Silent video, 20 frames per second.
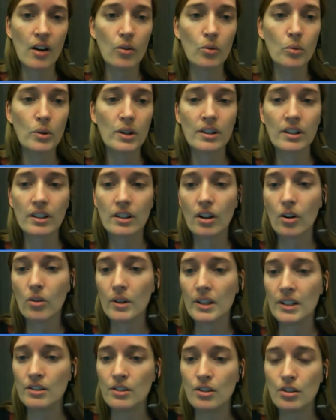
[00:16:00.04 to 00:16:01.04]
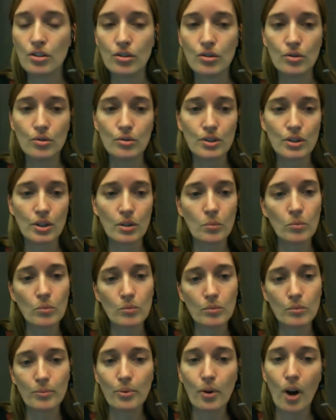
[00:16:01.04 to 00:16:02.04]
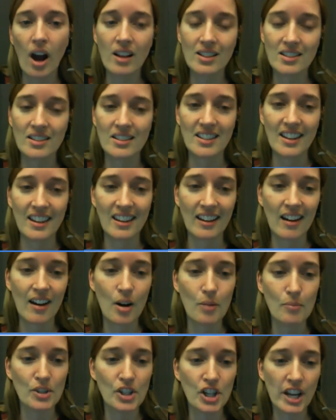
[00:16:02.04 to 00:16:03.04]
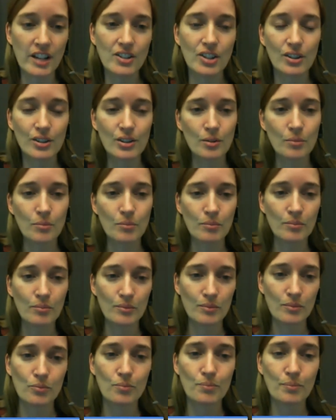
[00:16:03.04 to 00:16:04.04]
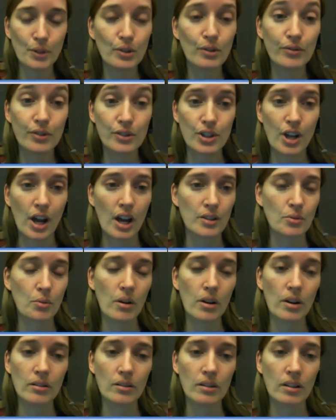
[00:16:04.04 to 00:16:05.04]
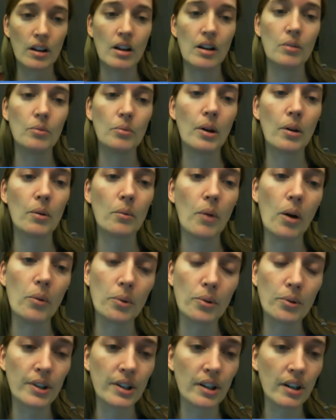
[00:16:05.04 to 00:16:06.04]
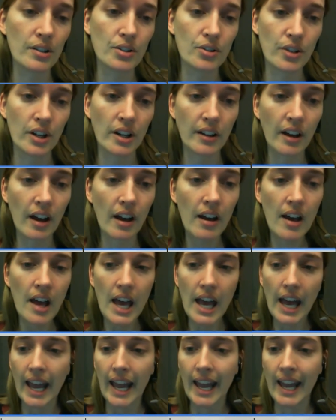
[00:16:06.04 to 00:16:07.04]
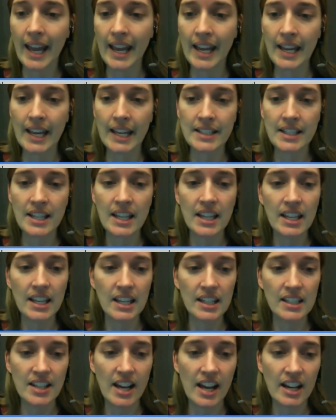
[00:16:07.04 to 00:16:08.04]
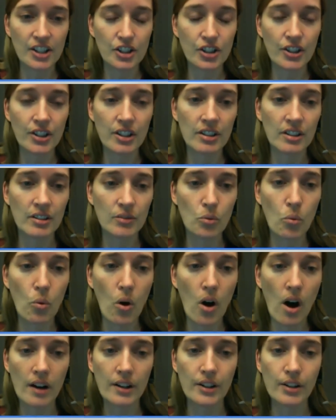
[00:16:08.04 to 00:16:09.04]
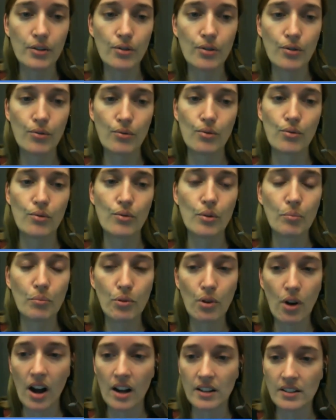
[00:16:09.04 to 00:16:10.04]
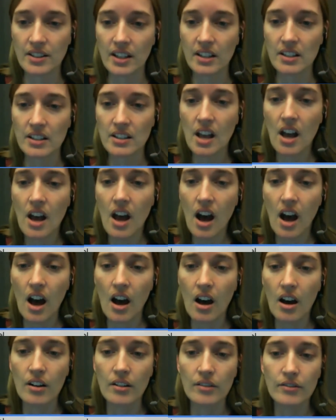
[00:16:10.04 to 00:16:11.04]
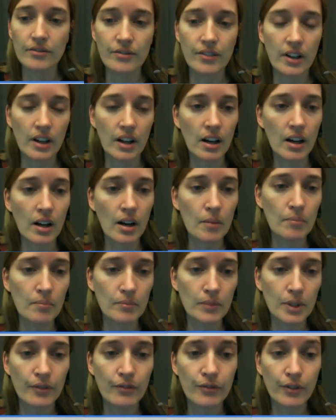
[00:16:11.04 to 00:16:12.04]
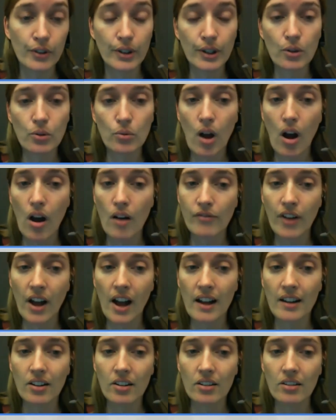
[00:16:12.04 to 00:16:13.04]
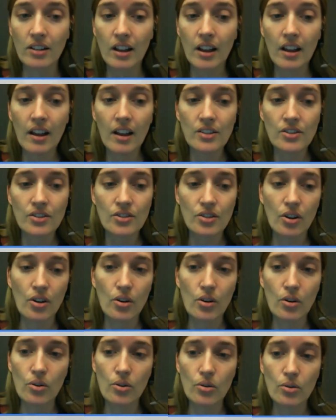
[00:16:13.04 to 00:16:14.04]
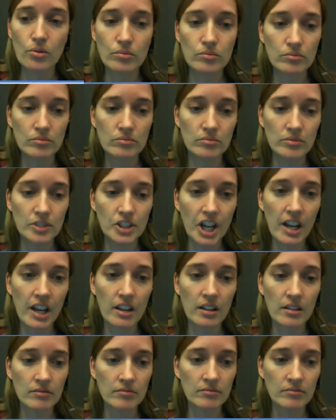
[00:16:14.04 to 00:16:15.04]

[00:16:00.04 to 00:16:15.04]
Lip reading: and we're going to go into some processing. Jay took some beautiful shots while we were in Australia, and he is actually going to walk you through the process of converting a raw file. So, Jay,